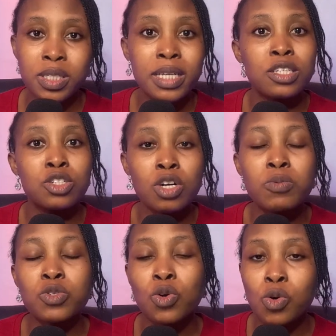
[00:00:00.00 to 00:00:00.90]
Like, the job
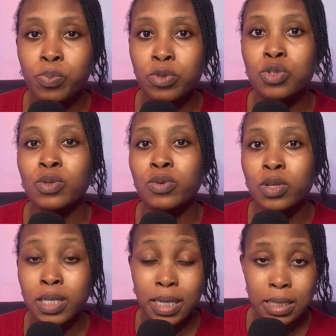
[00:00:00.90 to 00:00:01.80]
is open to
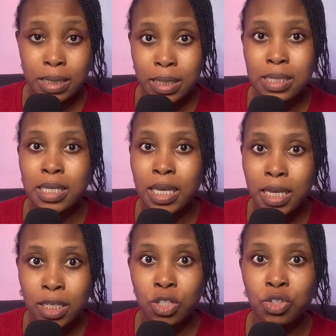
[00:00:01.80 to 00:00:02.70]
candidates
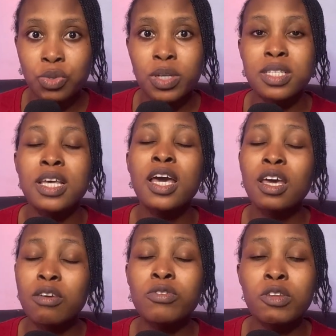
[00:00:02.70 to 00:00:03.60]
in the US,
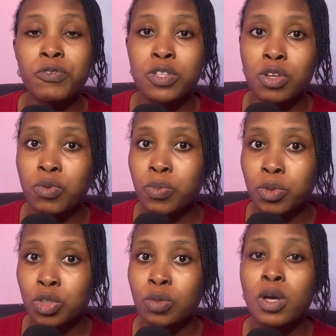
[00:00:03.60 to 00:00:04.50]
even if it's a
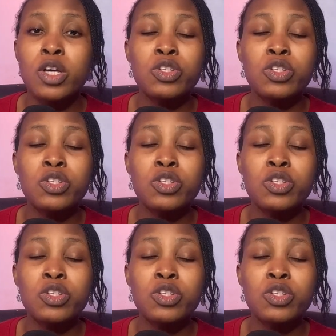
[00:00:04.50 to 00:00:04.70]
remote job.